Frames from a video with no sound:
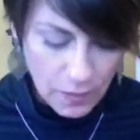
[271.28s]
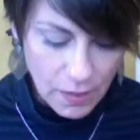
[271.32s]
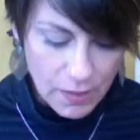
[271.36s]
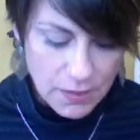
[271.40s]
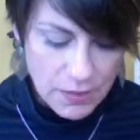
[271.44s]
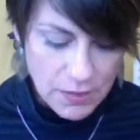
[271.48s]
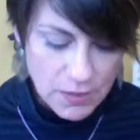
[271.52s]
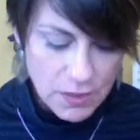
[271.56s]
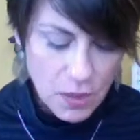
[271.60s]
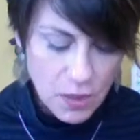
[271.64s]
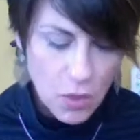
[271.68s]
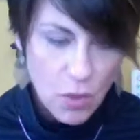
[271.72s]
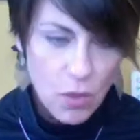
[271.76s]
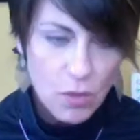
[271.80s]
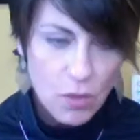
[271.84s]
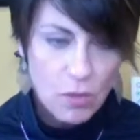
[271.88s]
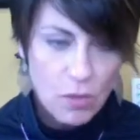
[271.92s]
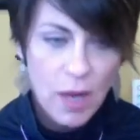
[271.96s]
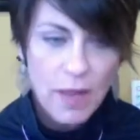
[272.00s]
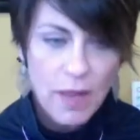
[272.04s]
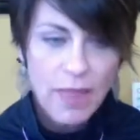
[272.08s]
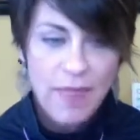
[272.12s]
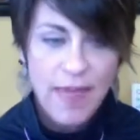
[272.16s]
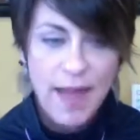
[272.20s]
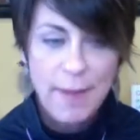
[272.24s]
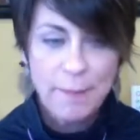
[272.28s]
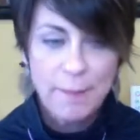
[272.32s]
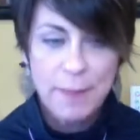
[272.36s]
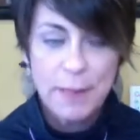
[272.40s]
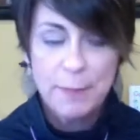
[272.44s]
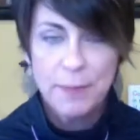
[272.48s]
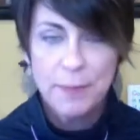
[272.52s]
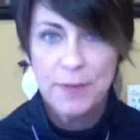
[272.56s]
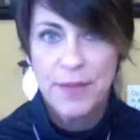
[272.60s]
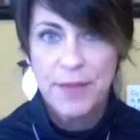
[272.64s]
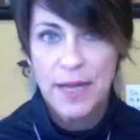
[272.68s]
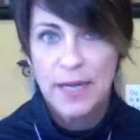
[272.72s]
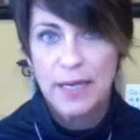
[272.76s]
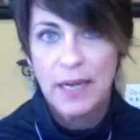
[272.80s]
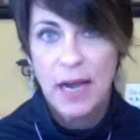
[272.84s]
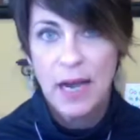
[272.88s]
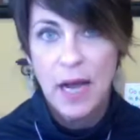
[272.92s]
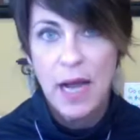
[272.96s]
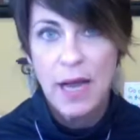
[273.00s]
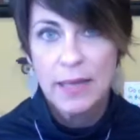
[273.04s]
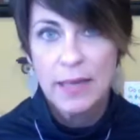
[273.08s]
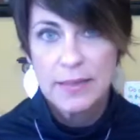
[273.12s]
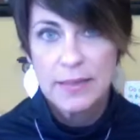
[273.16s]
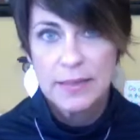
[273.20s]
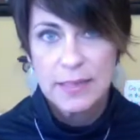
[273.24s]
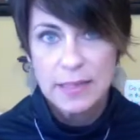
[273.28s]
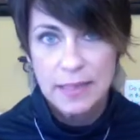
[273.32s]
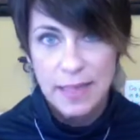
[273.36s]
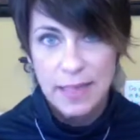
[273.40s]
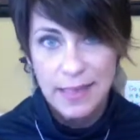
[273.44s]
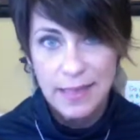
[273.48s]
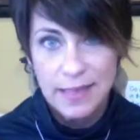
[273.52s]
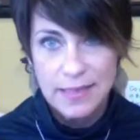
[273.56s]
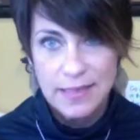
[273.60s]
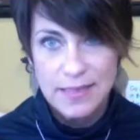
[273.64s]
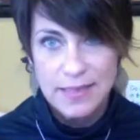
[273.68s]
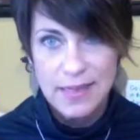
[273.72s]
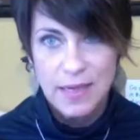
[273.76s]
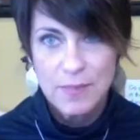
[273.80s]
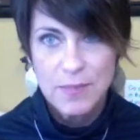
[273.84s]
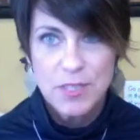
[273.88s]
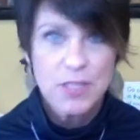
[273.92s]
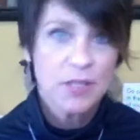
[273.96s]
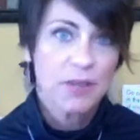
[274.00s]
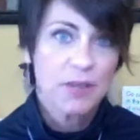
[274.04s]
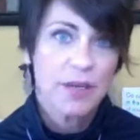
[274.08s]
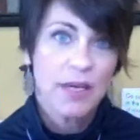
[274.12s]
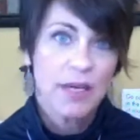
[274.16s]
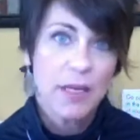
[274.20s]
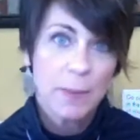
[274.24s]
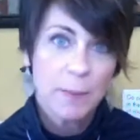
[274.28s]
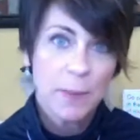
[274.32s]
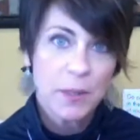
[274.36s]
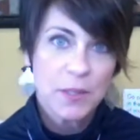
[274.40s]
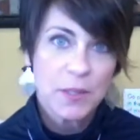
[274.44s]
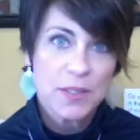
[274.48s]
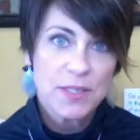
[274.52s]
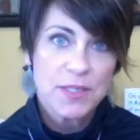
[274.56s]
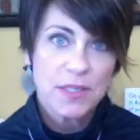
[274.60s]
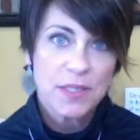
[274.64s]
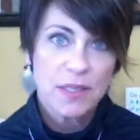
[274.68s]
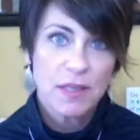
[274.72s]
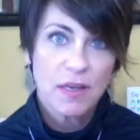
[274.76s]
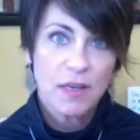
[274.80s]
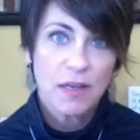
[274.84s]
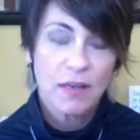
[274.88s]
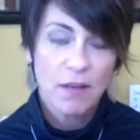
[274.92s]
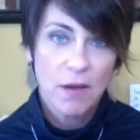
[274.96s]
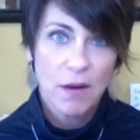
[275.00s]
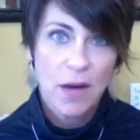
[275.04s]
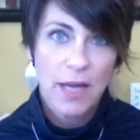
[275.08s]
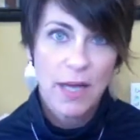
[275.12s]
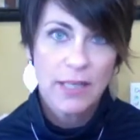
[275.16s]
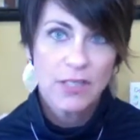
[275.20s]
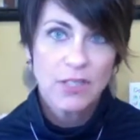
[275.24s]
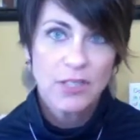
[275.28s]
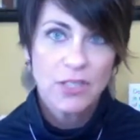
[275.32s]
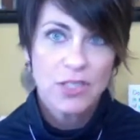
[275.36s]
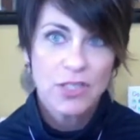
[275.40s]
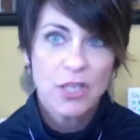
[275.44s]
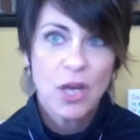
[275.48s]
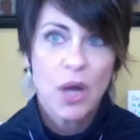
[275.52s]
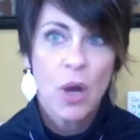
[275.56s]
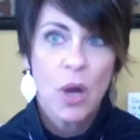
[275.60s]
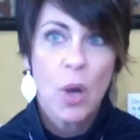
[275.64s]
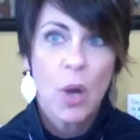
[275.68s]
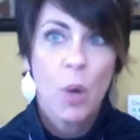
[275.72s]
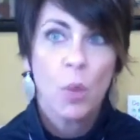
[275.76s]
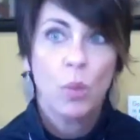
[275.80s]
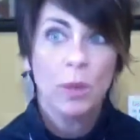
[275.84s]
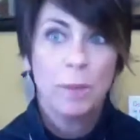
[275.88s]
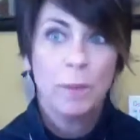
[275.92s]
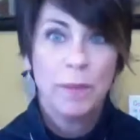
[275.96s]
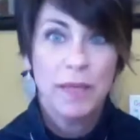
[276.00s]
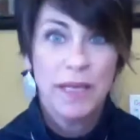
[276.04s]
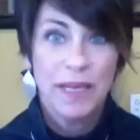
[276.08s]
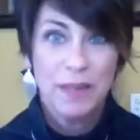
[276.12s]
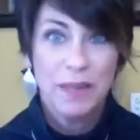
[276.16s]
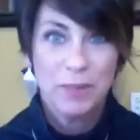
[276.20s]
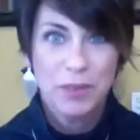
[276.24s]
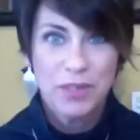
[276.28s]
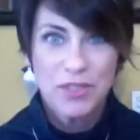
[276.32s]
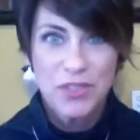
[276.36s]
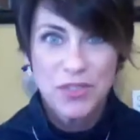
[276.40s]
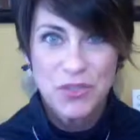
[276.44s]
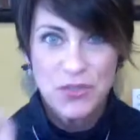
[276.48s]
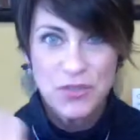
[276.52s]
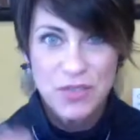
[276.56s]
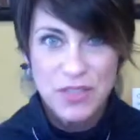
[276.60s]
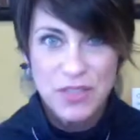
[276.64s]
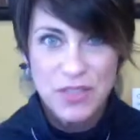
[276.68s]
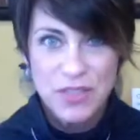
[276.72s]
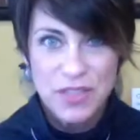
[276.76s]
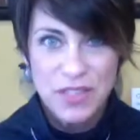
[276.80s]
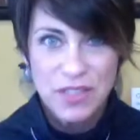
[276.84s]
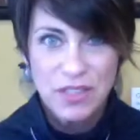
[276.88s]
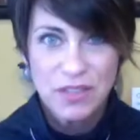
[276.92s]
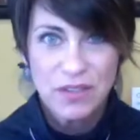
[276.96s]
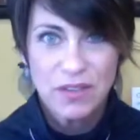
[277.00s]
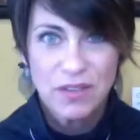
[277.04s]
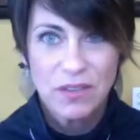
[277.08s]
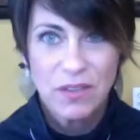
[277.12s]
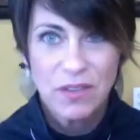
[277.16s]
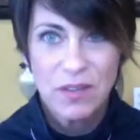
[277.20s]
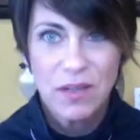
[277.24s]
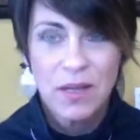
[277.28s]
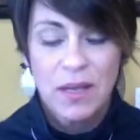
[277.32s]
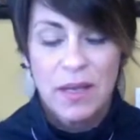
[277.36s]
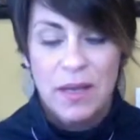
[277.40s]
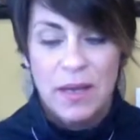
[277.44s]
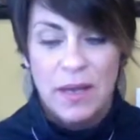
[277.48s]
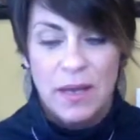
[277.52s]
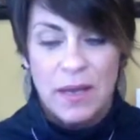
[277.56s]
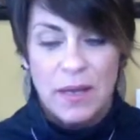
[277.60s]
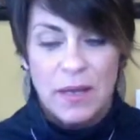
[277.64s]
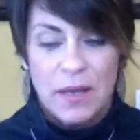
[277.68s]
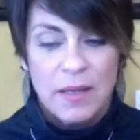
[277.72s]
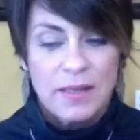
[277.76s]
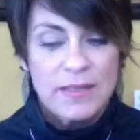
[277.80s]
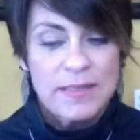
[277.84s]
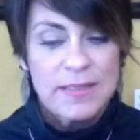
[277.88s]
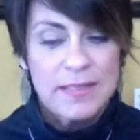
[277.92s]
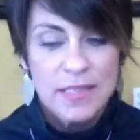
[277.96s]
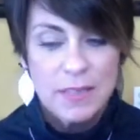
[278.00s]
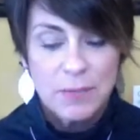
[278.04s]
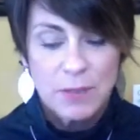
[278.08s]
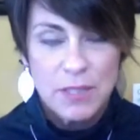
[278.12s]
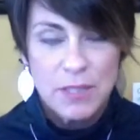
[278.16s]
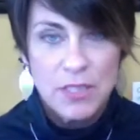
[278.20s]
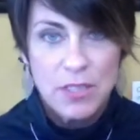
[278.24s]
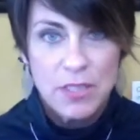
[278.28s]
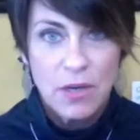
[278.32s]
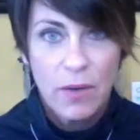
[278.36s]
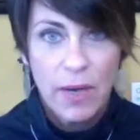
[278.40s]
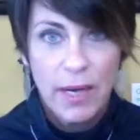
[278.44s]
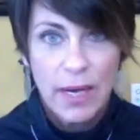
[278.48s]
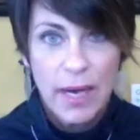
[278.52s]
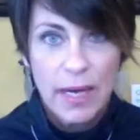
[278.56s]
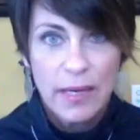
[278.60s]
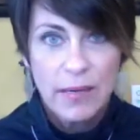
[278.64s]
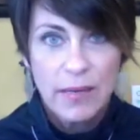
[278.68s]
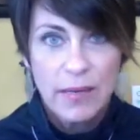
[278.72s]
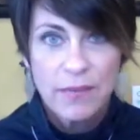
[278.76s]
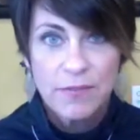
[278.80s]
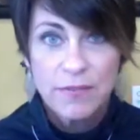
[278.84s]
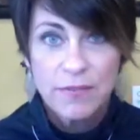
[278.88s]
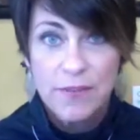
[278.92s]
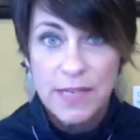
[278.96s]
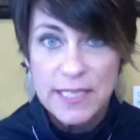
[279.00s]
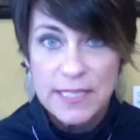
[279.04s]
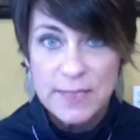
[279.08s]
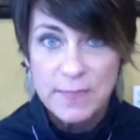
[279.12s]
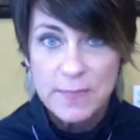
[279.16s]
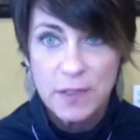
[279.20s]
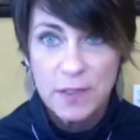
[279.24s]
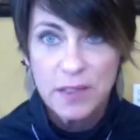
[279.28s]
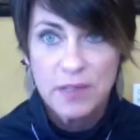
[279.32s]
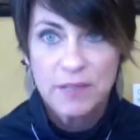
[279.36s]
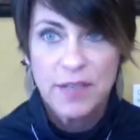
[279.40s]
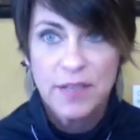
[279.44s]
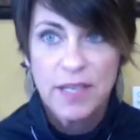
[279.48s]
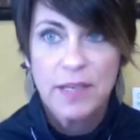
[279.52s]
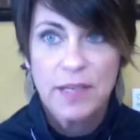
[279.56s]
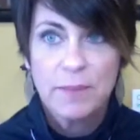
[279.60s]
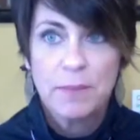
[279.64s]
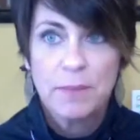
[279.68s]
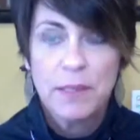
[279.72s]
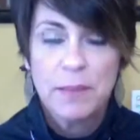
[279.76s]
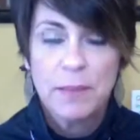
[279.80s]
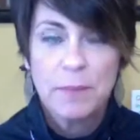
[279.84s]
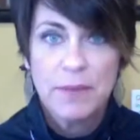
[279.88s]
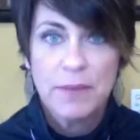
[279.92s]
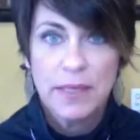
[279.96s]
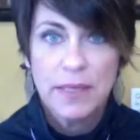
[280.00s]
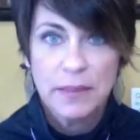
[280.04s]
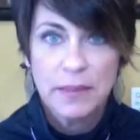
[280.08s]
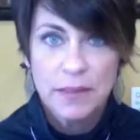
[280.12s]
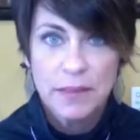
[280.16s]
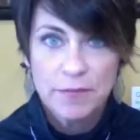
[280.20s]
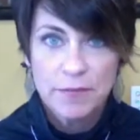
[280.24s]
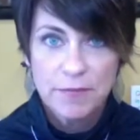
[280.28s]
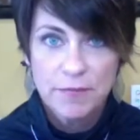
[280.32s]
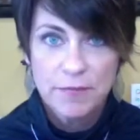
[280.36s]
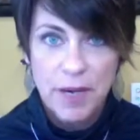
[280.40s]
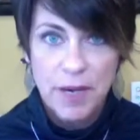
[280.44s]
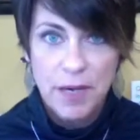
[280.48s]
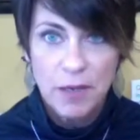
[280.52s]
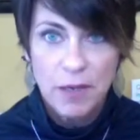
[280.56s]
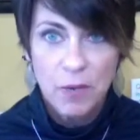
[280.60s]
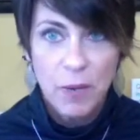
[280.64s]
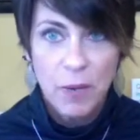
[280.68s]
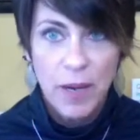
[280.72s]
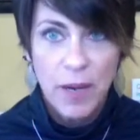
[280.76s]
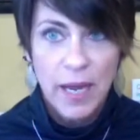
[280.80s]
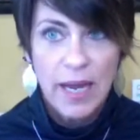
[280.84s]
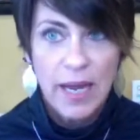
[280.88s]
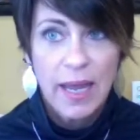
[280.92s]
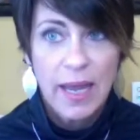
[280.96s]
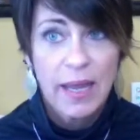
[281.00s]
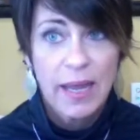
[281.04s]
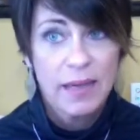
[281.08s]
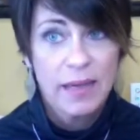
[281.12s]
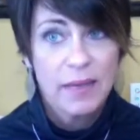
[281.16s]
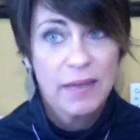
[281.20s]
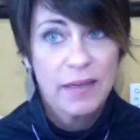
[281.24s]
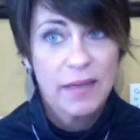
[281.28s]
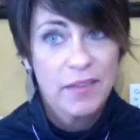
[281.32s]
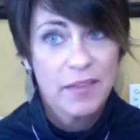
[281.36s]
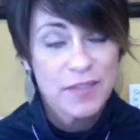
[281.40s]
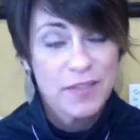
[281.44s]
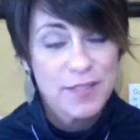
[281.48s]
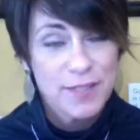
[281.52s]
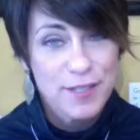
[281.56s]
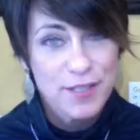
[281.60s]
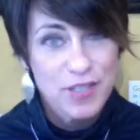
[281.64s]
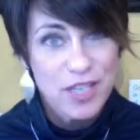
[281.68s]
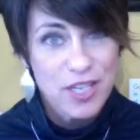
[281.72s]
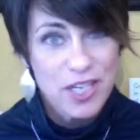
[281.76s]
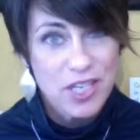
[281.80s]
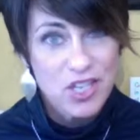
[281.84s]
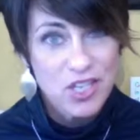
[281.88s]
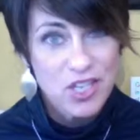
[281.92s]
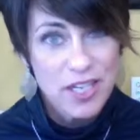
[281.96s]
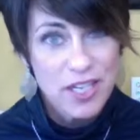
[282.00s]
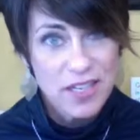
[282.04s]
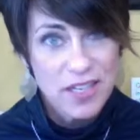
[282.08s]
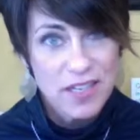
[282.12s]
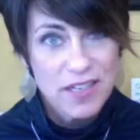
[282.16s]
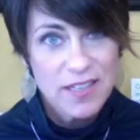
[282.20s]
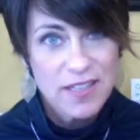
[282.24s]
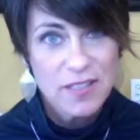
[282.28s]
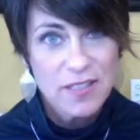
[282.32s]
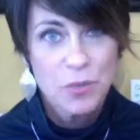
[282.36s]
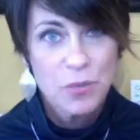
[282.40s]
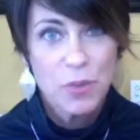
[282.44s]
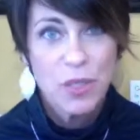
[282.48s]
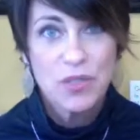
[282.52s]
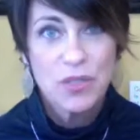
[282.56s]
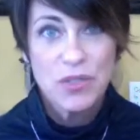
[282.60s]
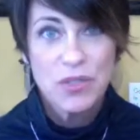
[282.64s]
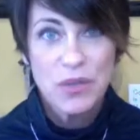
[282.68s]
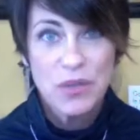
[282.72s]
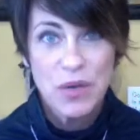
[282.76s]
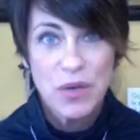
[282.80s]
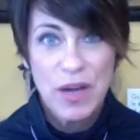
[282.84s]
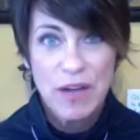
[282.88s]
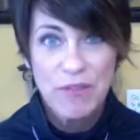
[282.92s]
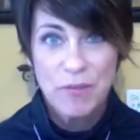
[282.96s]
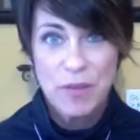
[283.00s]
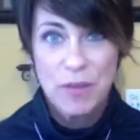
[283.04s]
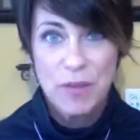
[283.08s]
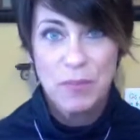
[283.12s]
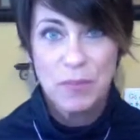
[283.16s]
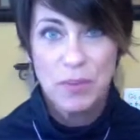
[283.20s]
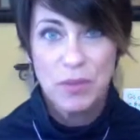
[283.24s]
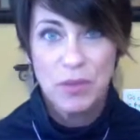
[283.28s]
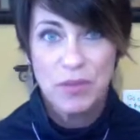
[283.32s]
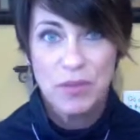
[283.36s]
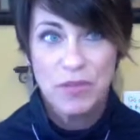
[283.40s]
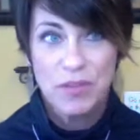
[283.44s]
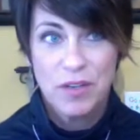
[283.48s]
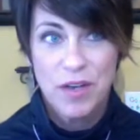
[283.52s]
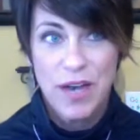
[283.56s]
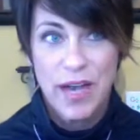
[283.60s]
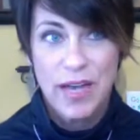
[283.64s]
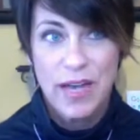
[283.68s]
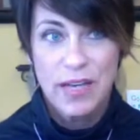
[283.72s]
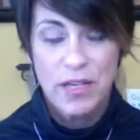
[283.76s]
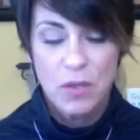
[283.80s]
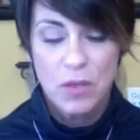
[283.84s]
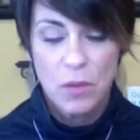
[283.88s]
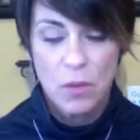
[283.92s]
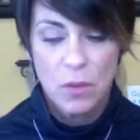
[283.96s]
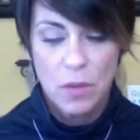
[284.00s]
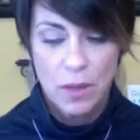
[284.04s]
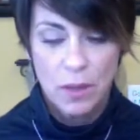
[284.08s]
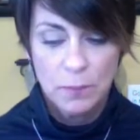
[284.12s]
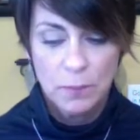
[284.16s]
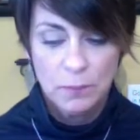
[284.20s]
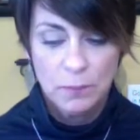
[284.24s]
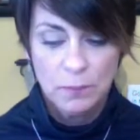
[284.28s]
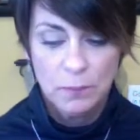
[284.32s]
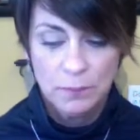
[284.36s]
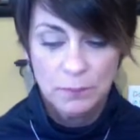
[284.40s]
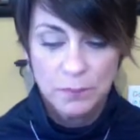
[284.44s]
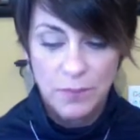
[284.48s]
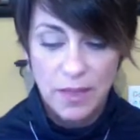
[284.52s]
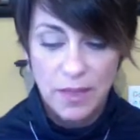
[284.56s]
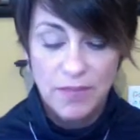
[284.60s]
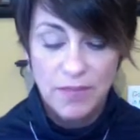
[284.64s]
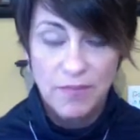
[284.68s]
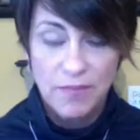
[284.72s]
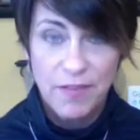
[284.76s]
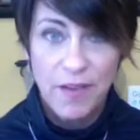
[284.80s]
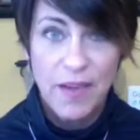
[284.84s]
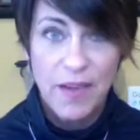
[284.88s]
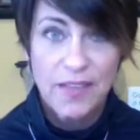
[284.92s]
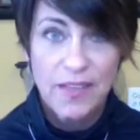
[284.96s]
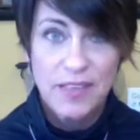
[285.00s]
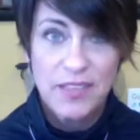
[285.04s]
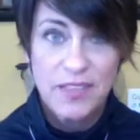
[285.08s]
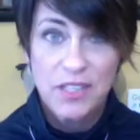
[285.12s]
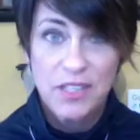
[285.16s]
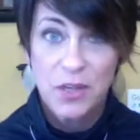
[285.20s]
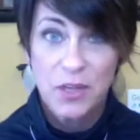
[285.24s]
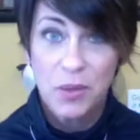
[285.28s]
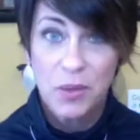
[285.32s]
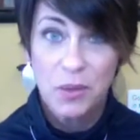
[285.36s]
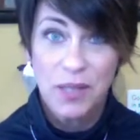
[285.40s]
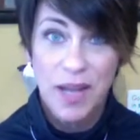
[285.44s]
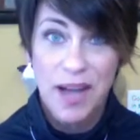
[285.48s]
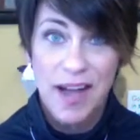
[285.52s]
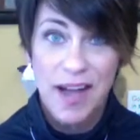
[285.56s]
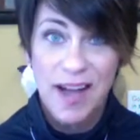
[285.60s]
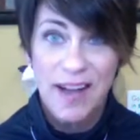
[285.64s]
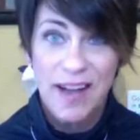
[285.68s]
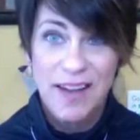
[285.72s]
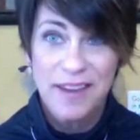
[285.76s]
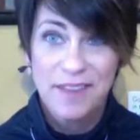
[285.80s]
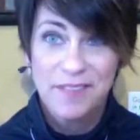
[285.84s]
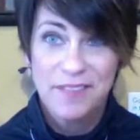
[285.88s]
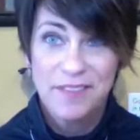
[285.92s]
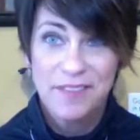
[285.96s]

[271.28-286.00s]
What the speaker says: so that people that can't come to your in-person launch will be able to still see what's going on in the Facebook event, people that live far away. And another suggestion is when you do have people over at your event to go live